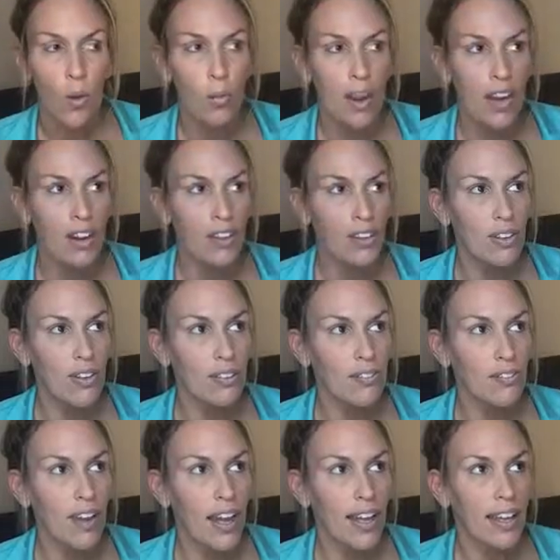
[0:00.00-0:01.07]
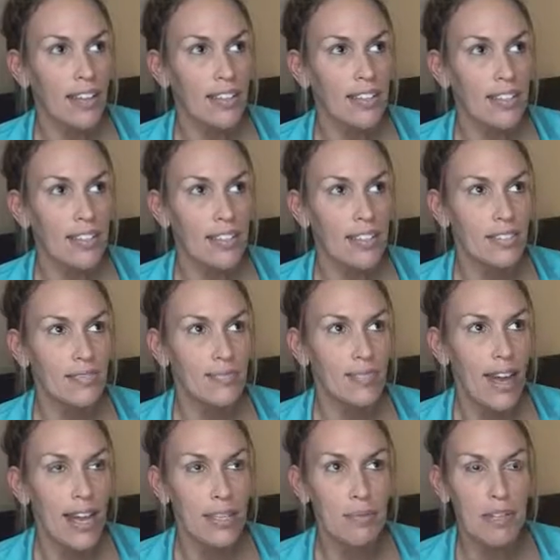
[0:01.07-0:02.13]
where you can find
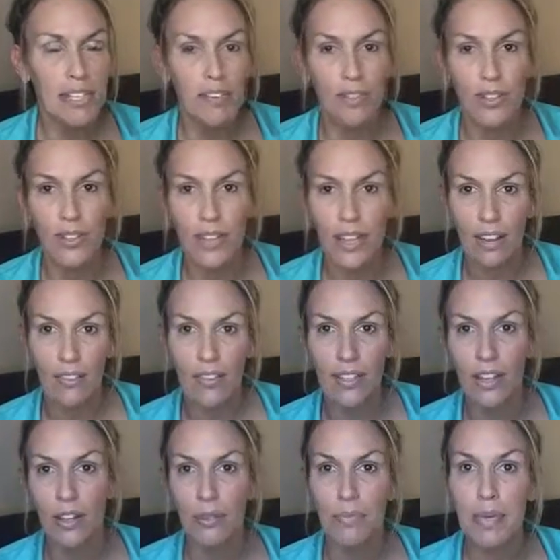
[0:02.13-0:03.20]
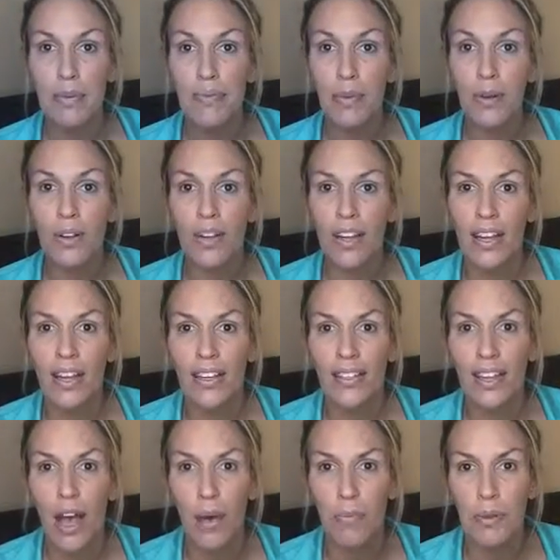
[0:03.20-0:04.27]
aspects of yourself in other people
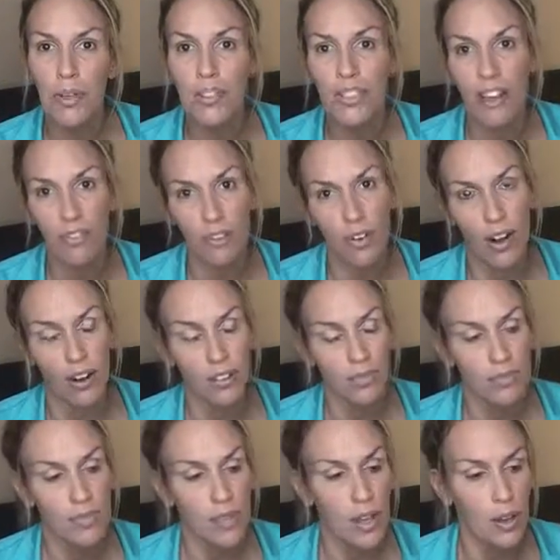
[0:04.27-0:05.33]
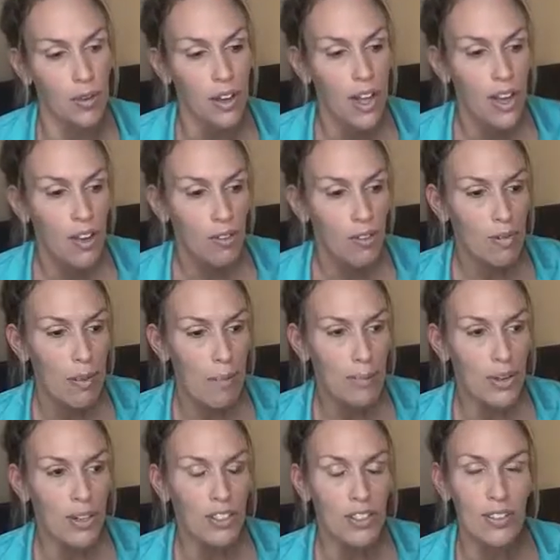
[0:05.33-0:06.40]
and help yourself grow. So
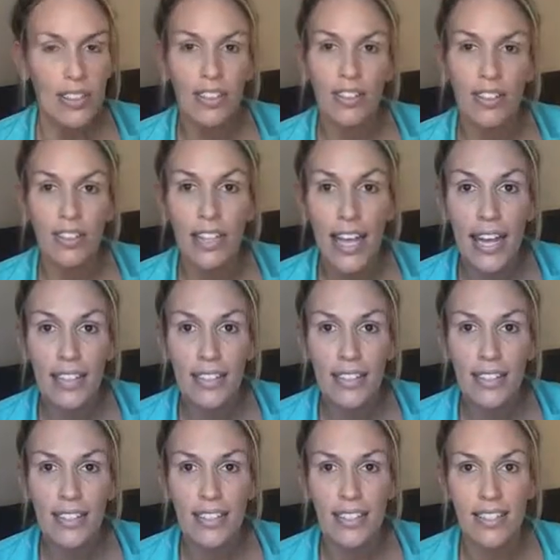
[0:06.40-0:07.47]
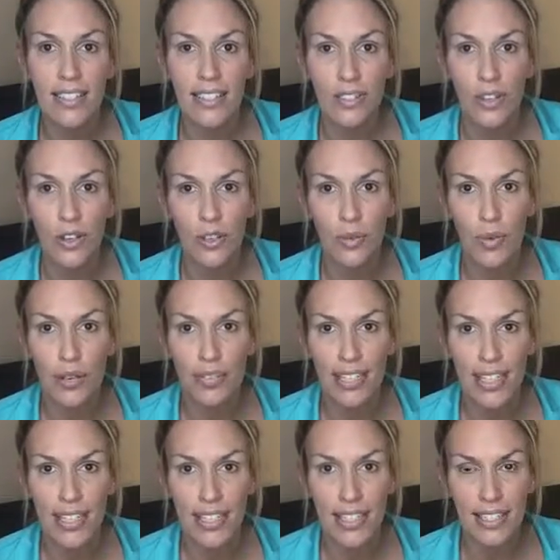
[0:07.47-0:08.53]
remember, during your cleanse, this is your
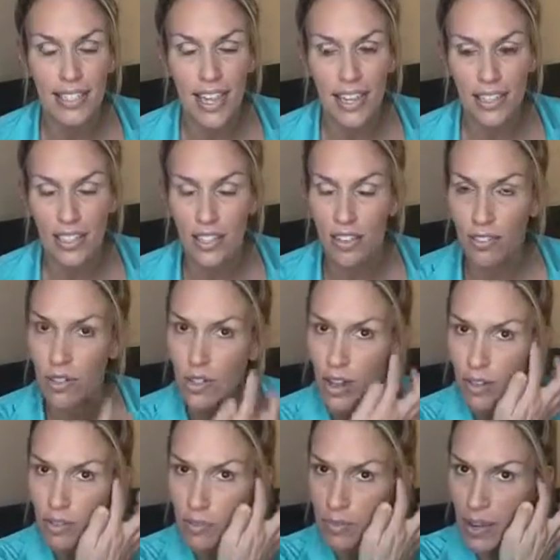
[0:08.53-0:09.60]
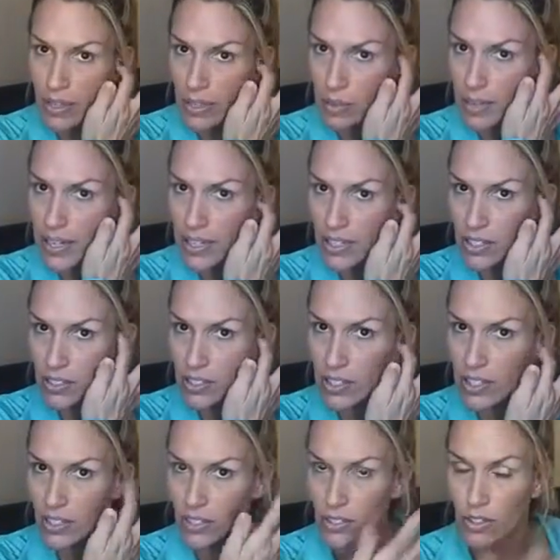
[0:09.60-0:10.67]
21 days to cleanse. If you're not coming back to Reiki 2,
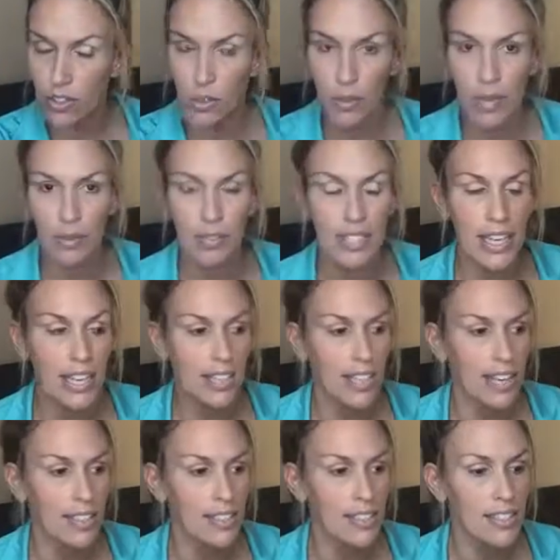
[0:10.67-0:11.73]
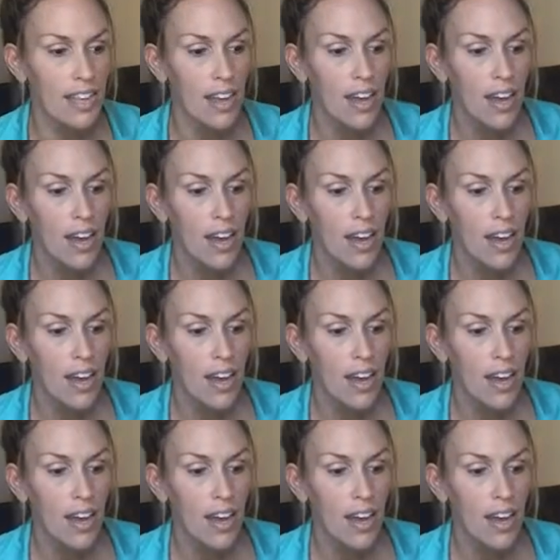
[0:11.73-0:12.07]
still do the 21-day cleanse,